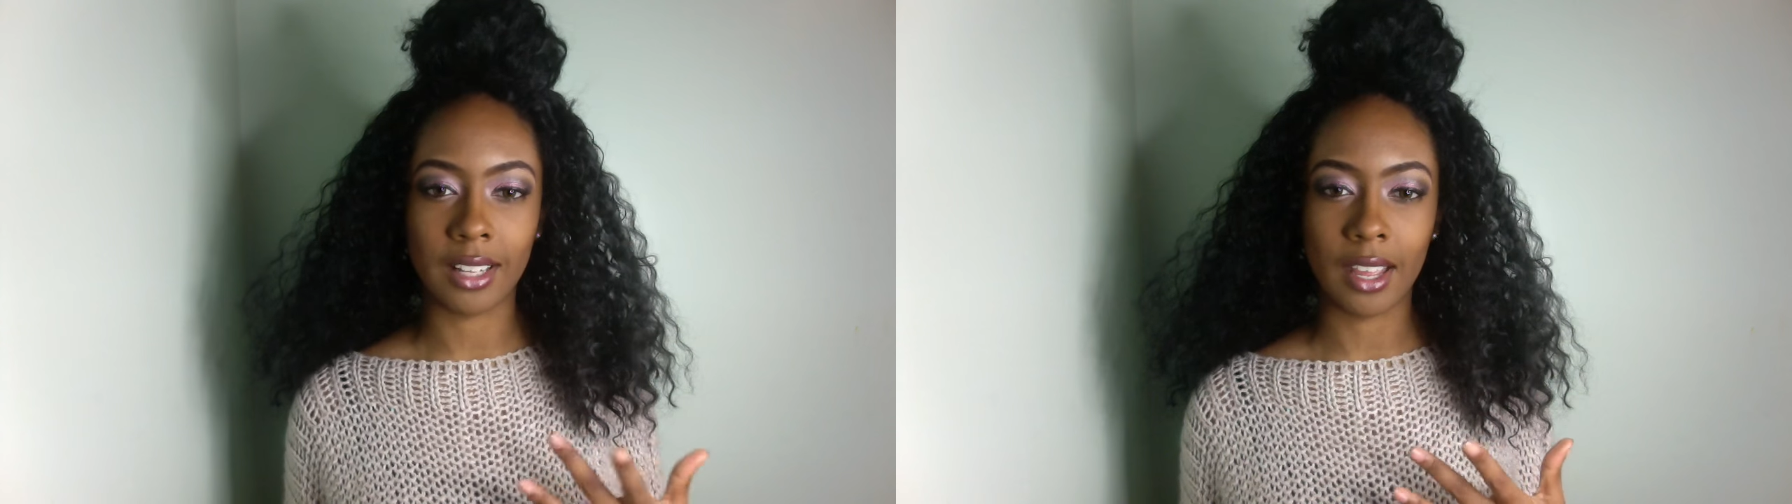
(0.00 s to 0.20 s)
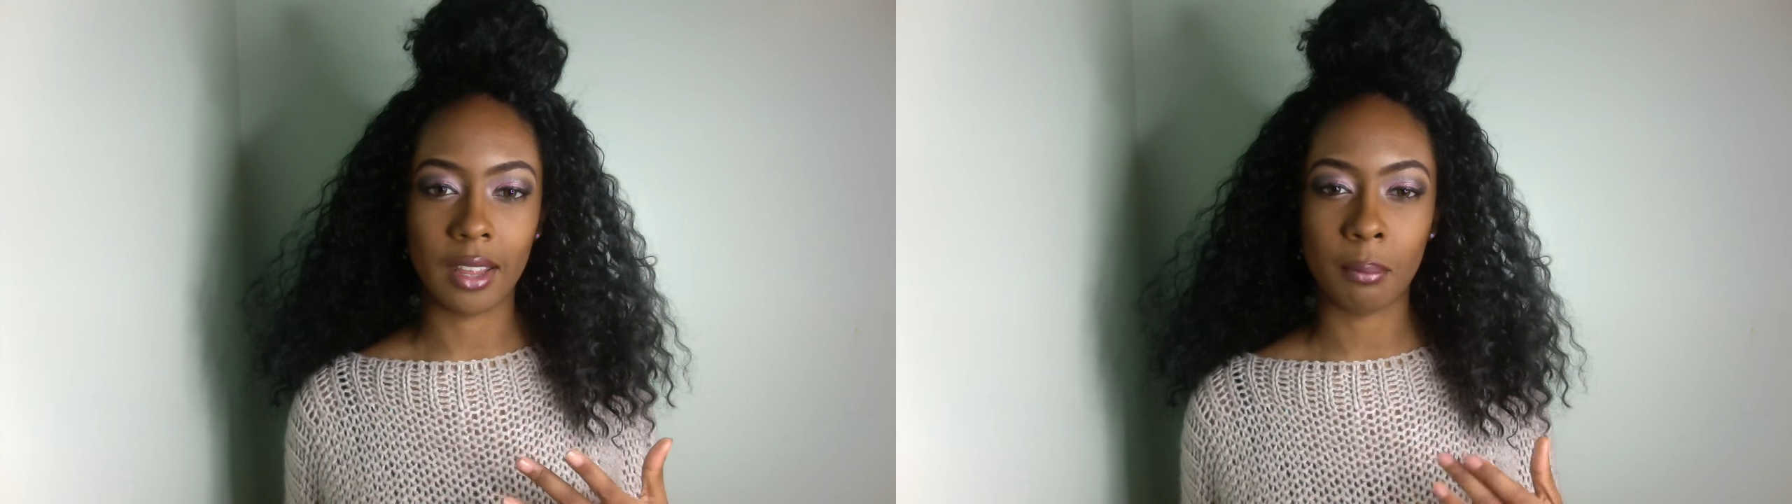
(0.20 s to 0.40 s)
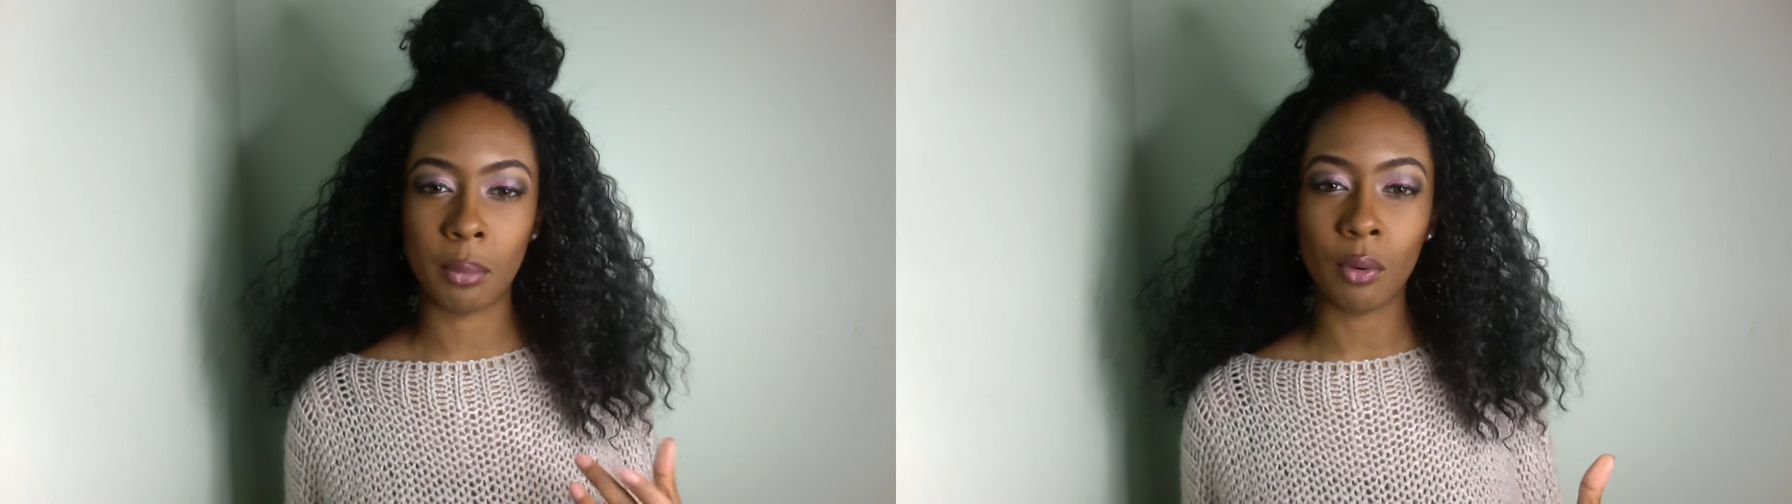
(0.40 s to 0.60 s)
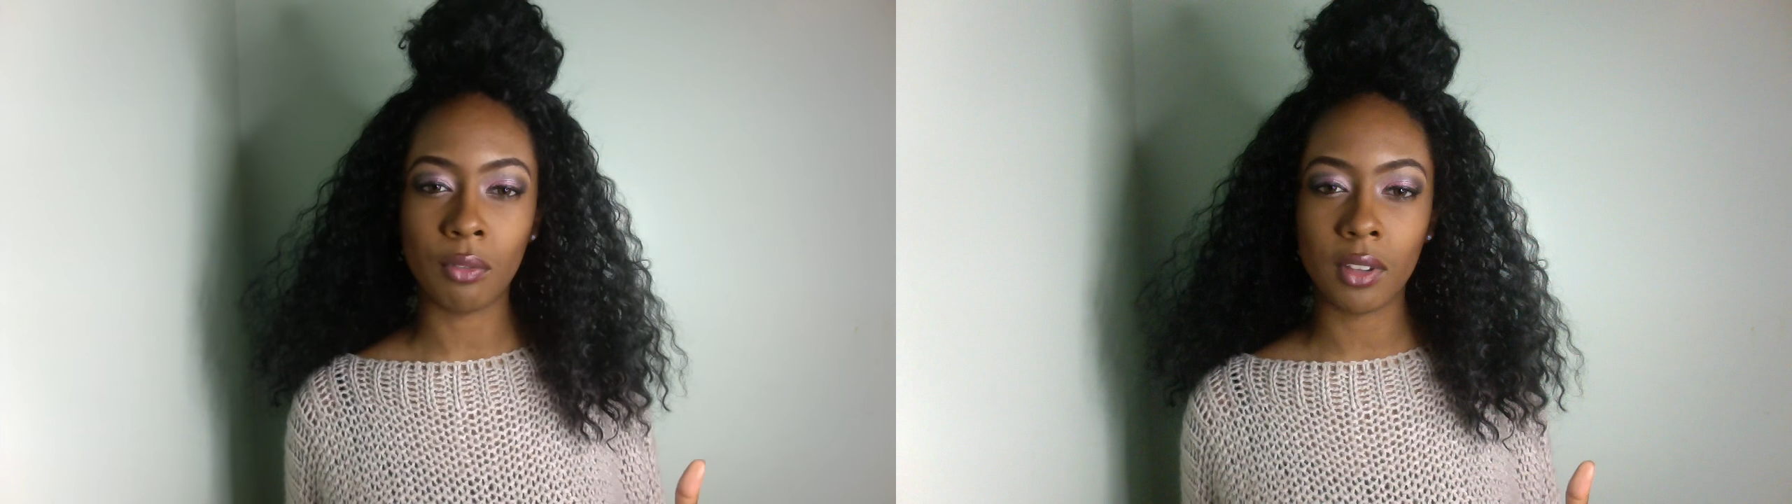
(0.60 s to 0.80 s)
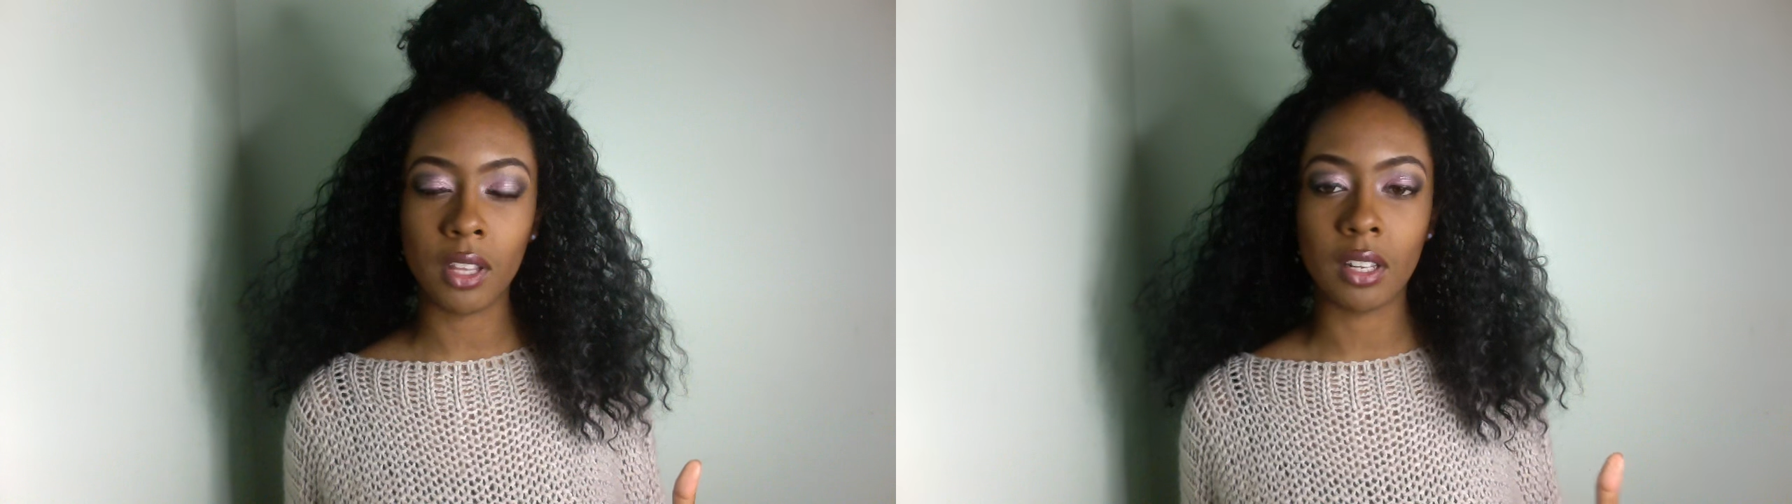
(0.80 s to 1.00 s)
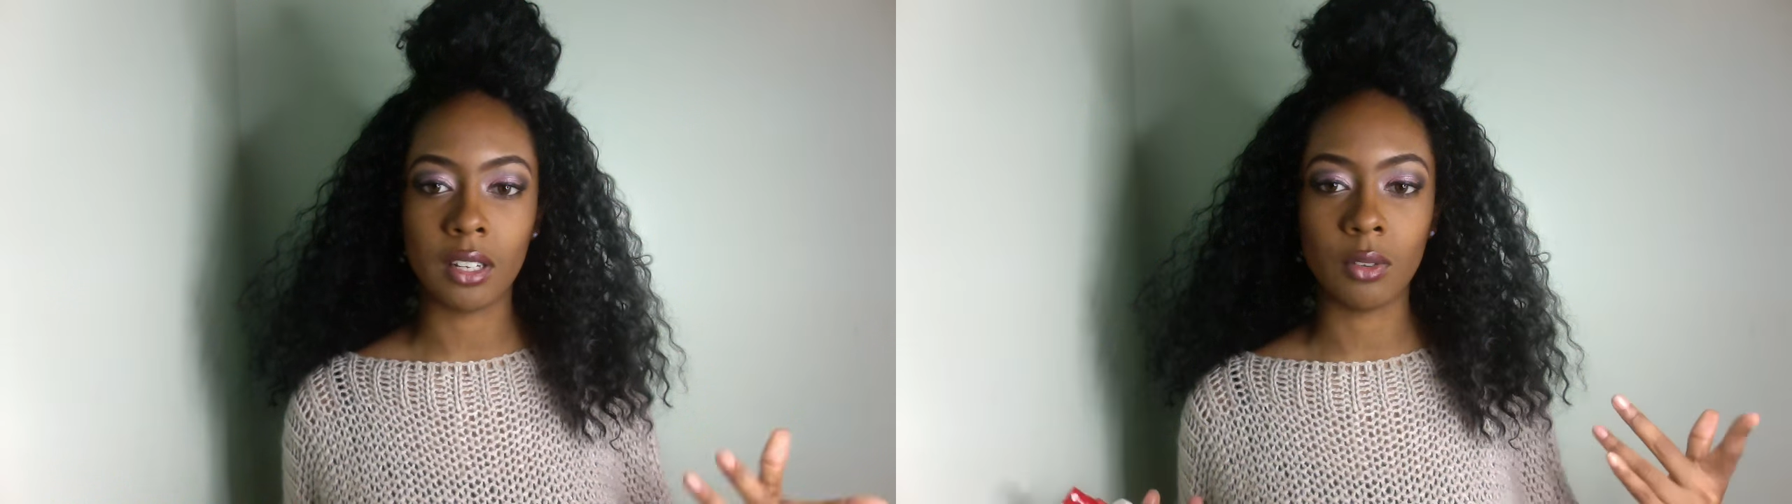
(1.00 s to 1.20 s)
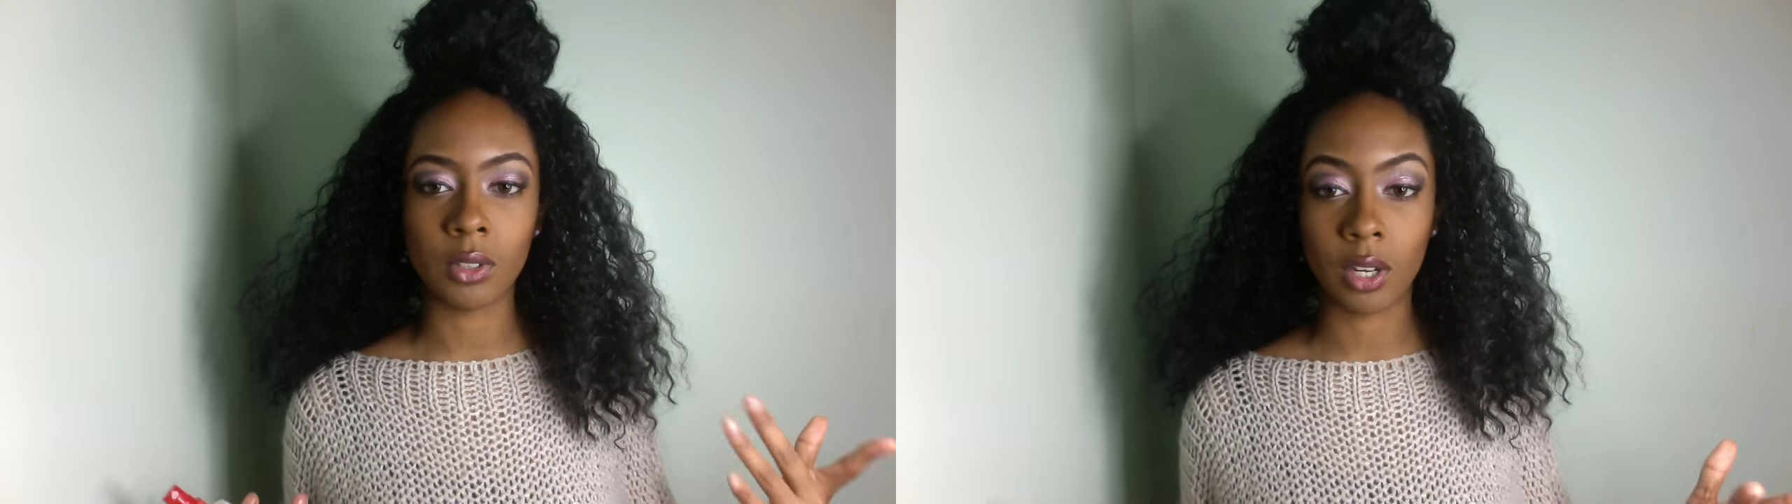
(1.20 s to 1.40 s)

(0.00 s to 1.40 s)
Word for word: like poofy and they don't,